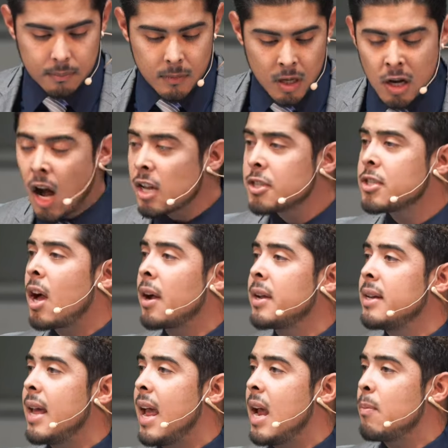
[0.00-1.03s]
God's
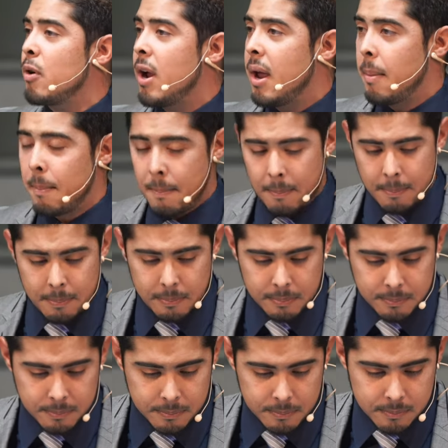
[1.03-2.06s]
talking to Abraham.
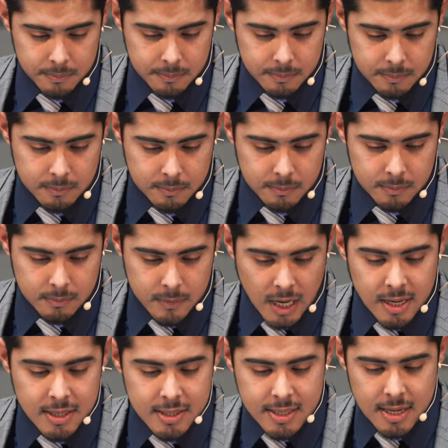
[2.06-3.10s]

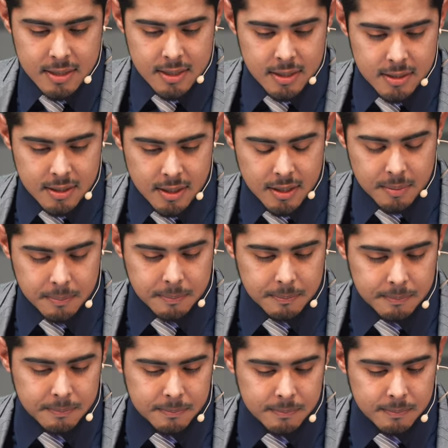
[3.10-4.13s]
And he says this to him.
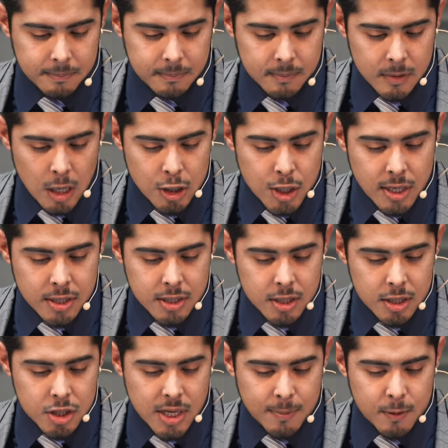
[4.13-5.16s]

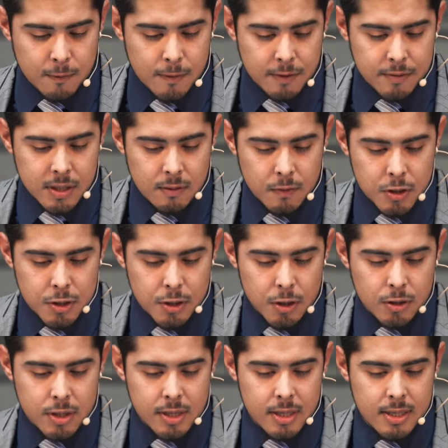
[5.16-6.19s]
Genesis chapter 15, verse
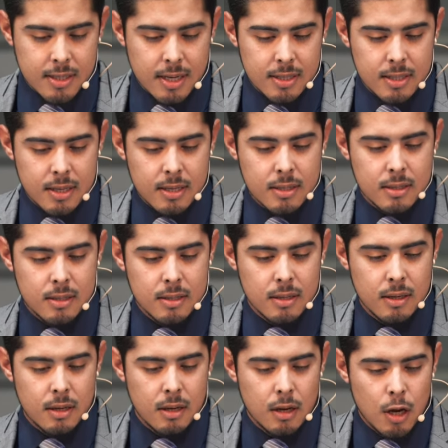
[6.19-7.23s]
13, he says this
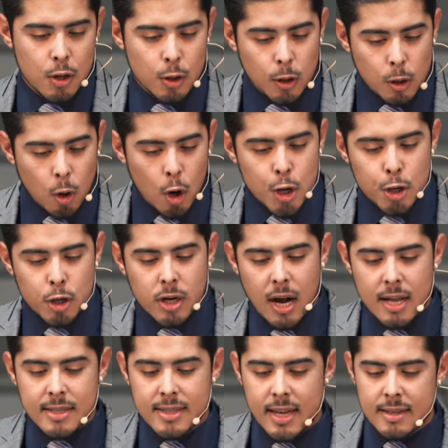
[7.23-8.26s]
The Lord your
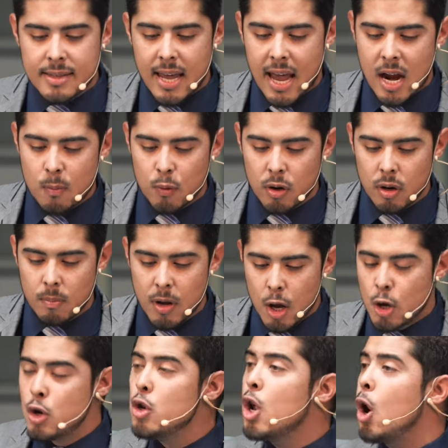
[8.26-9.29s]
God said to Abram,
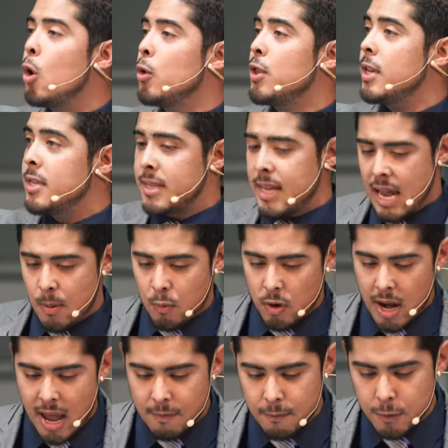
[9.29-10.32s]
Know this,
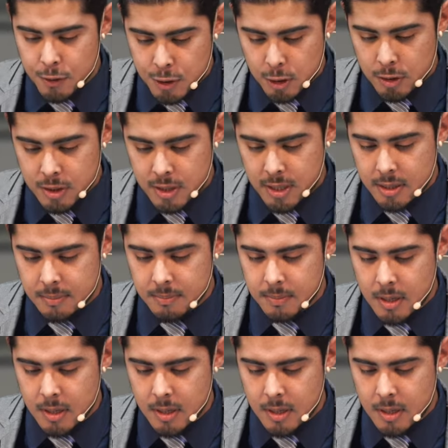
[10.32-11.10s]
Abraham, for certain